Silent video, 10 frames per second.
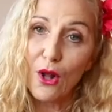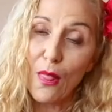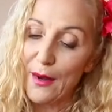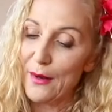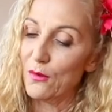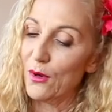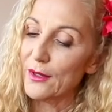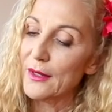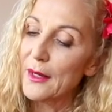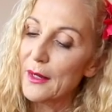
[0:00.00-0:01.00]
Not that it
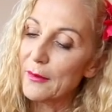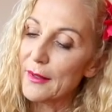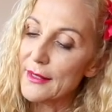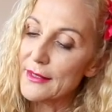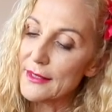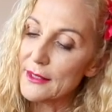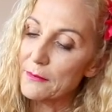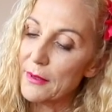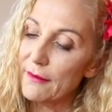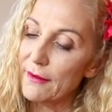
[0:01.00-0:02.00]
would, but there's this
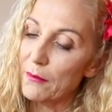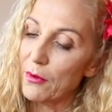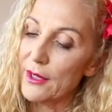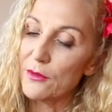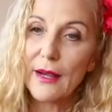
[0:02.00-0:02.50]
pivot point.